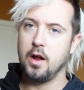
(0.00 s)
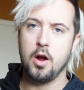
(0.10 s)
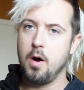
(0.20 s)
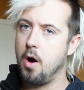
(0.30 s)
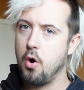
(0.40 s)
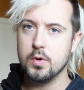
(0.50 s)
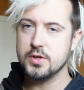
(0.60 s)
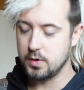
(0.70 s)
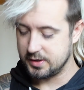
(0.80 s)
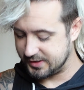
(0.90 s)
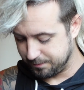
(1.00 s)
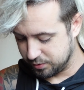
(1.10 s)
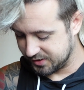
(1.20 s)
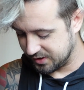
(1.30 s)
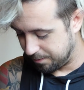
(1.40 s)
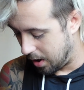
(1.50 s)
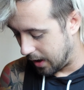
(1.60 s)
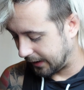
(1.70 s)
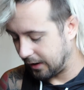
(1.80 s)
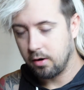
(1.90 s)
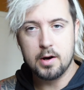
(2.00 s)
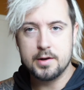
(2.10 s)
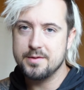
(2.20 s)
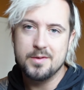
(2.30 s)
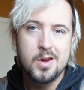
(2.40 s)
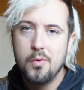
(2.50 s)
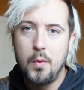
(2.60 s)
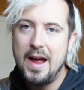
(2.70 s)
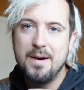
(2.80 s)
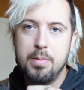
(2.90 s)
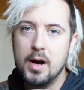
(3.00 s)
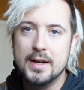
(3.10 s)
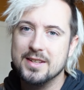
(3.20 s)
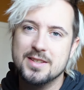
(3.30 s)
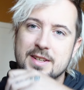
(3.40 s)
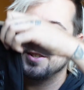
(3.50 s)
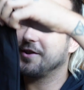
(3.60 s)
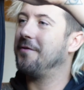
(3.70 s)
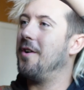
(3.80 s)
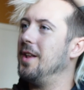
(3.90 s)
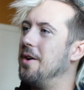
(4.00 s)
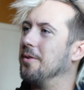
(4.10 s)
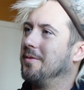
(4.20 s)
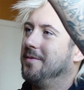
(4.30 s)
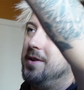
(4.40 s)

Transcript: I always want zippers in the pocket, or else why have pockets? Things just fall out.